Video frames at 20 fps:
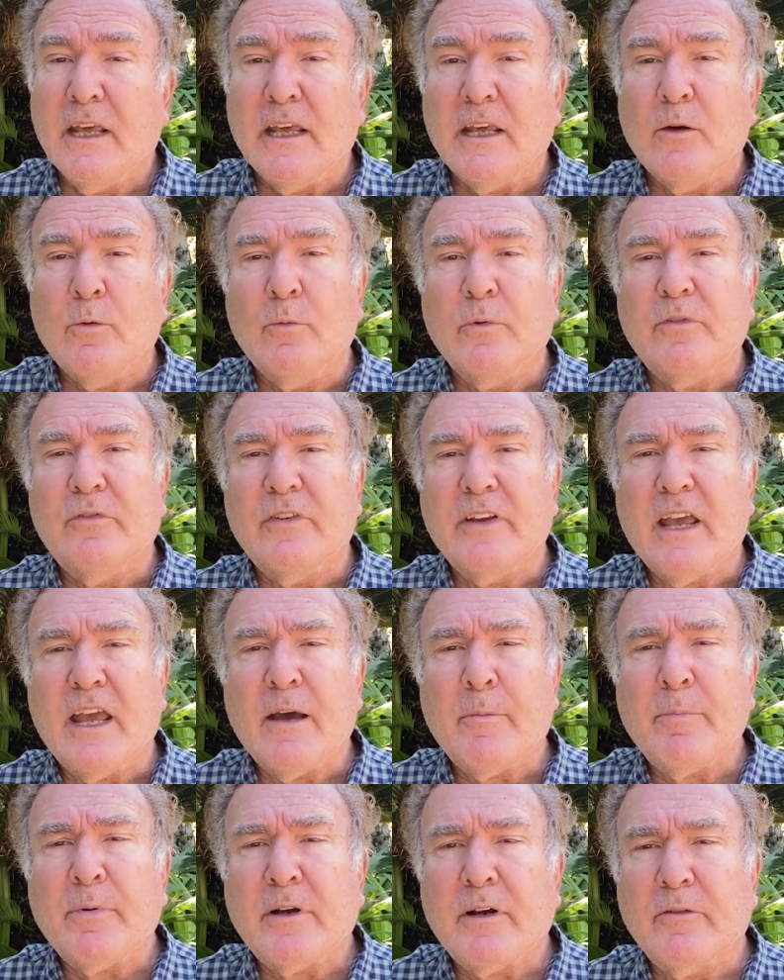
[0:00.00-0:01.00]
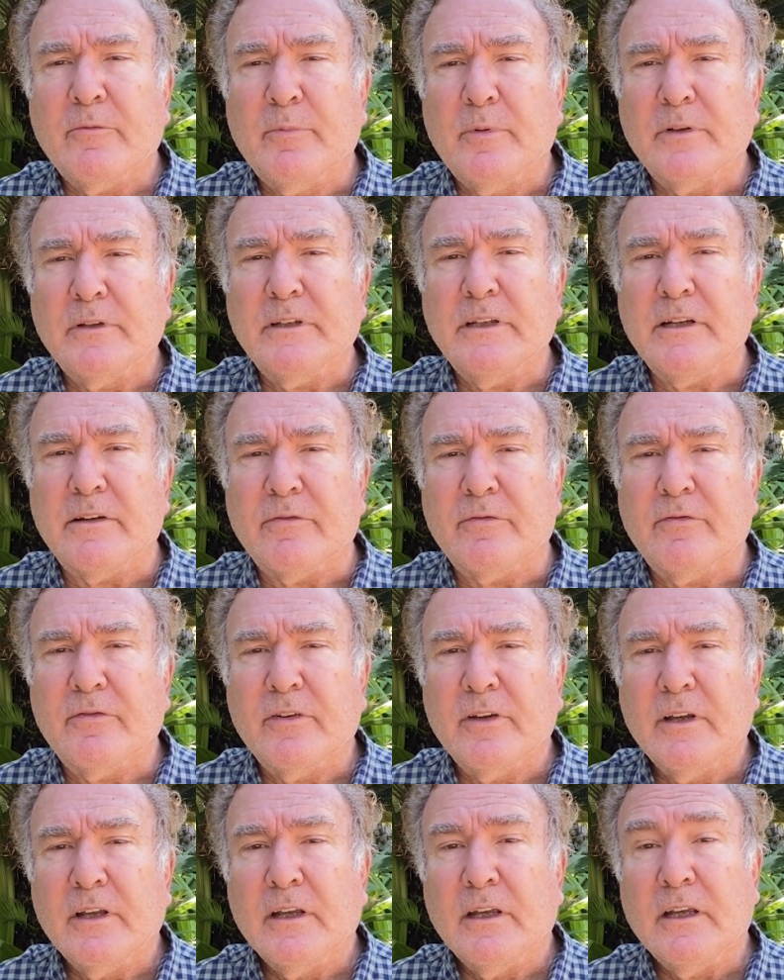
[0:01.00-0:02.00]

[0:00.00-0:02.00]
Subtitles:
It was the epoch of belief,